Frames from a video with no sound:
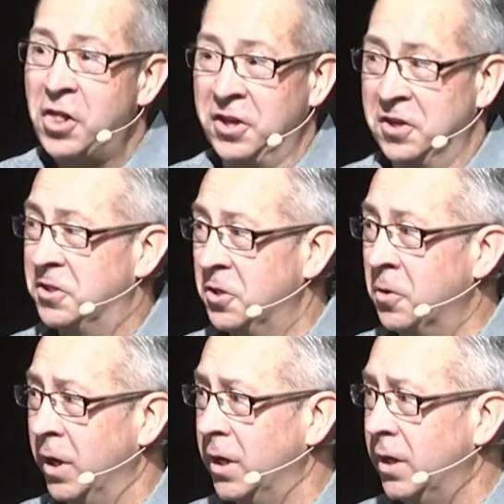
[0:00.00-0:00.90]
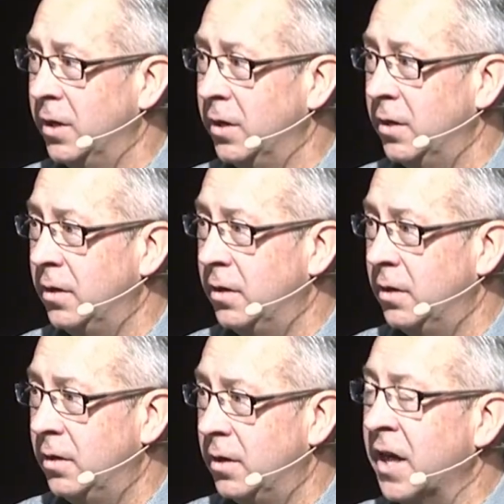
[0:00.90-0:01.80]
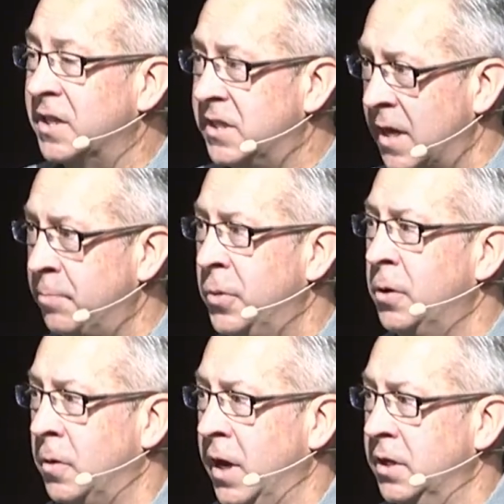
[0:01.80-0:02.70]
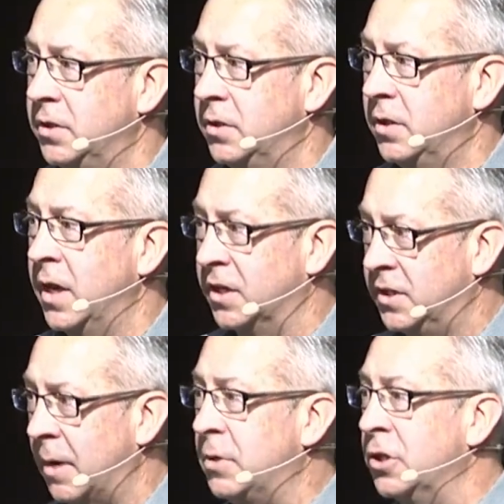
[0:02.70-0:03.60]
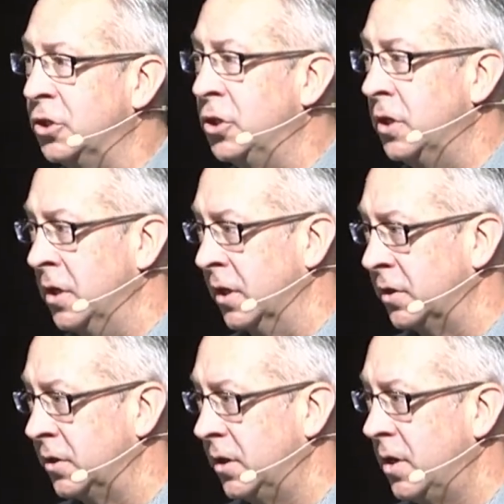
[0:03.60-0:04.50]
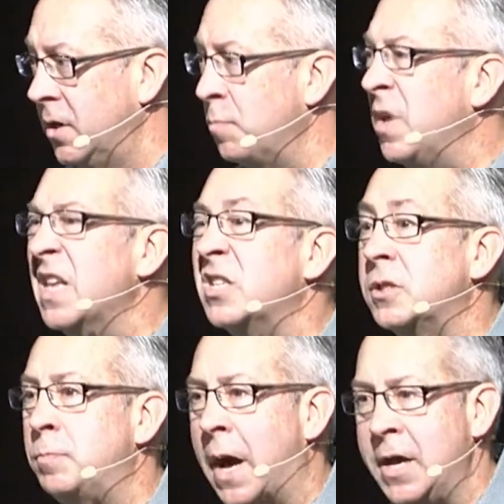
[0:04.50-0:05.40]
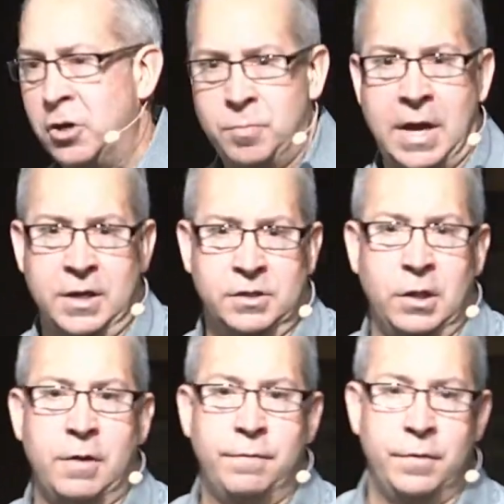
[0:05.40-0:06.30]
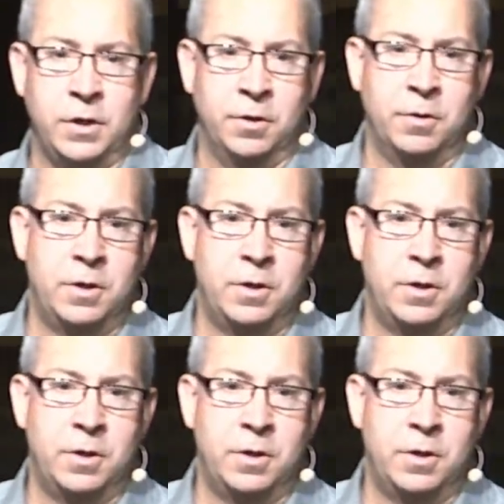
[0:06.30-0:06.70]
you to it. Accept the grace, accept his goodness, be inspired by his love for you,